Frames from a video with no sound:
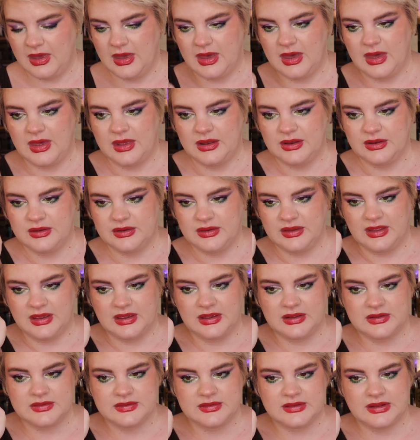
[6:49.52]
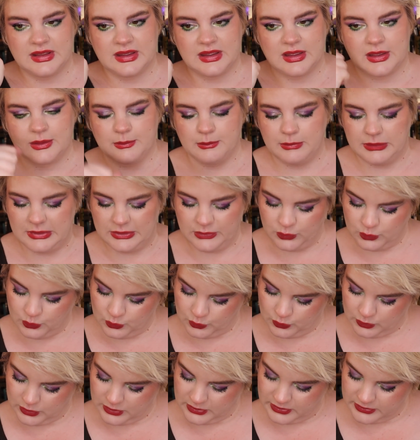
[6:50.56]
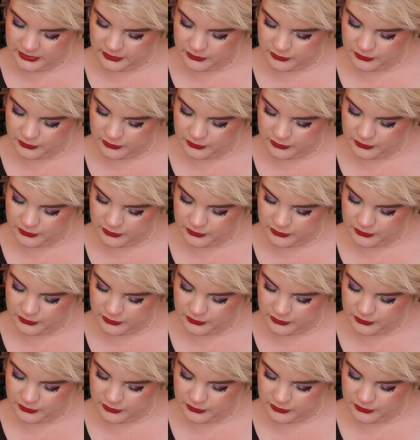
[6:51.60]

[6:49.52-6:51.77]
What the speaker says: And yeah, it's like a blue,